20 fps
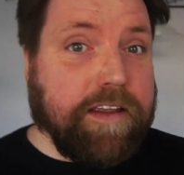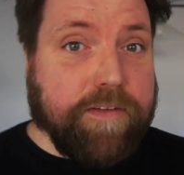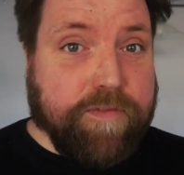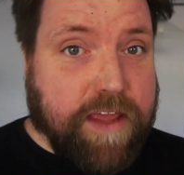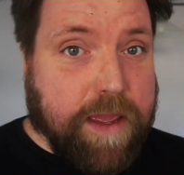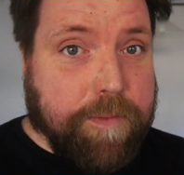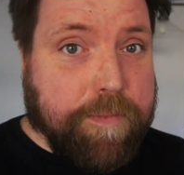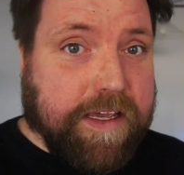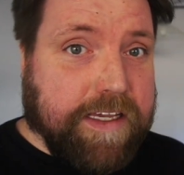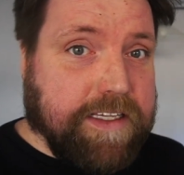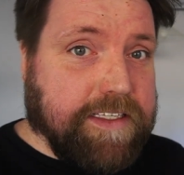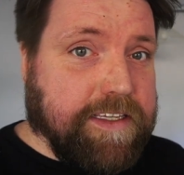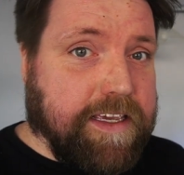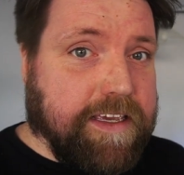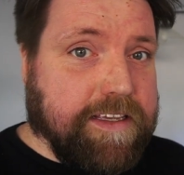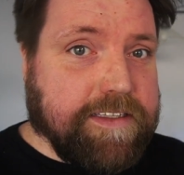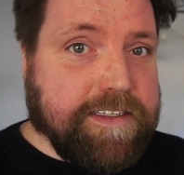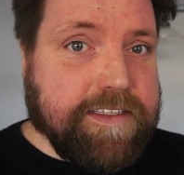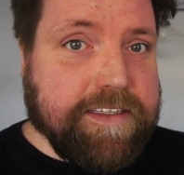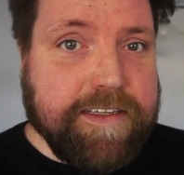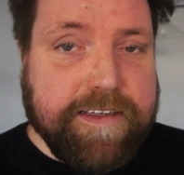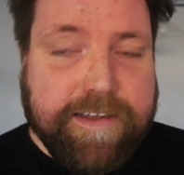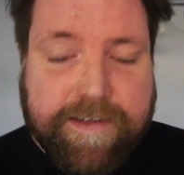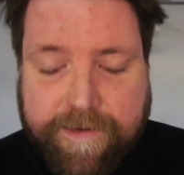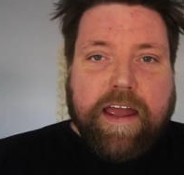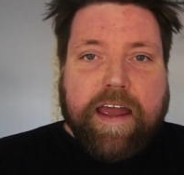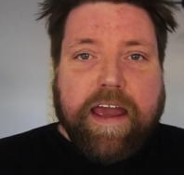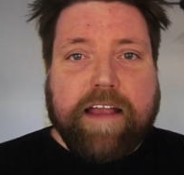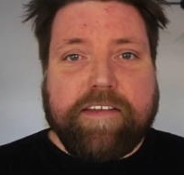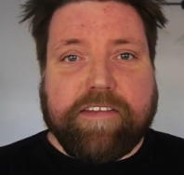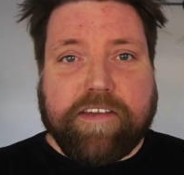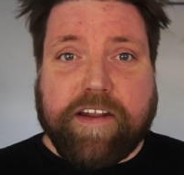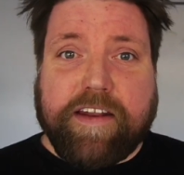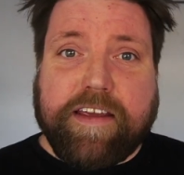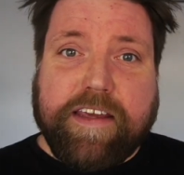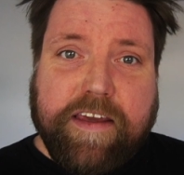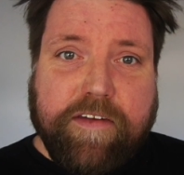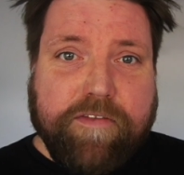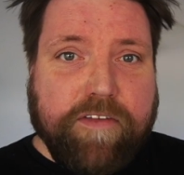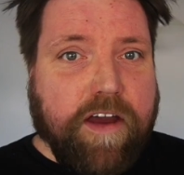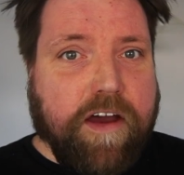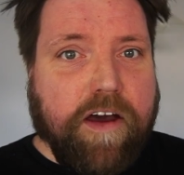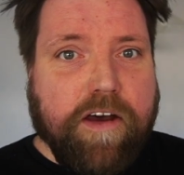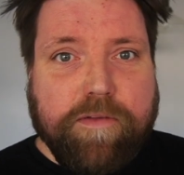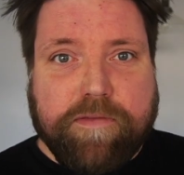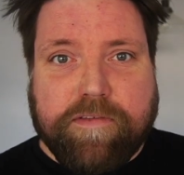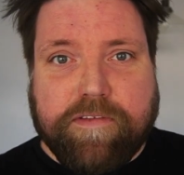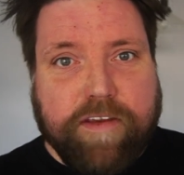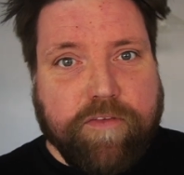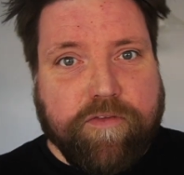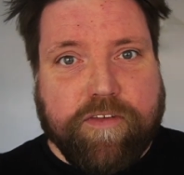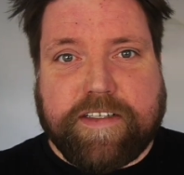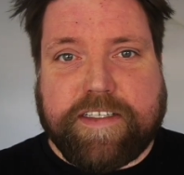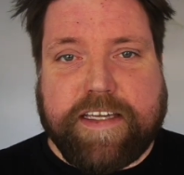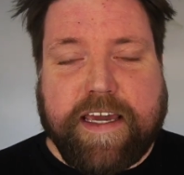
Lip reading: if that makes sense. It's going to give a whole different